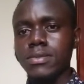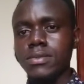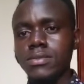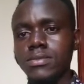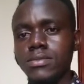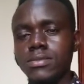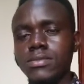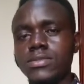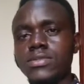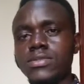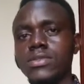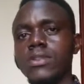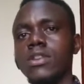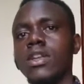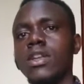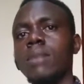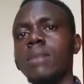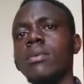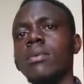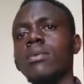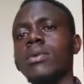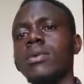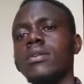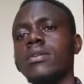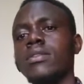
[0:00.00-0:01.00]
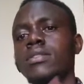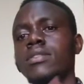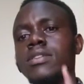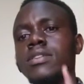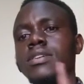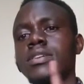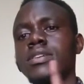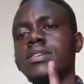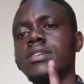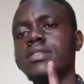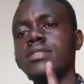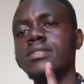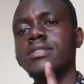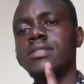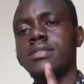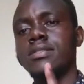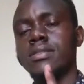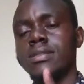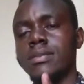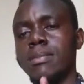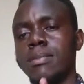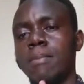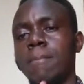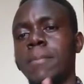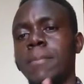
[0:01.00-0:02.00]
So number one thing is
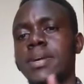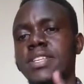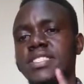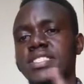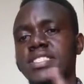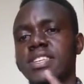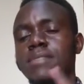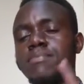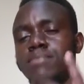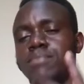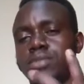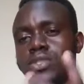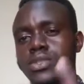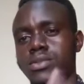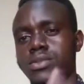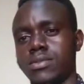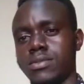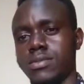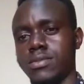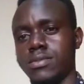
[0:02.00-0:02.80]
perception.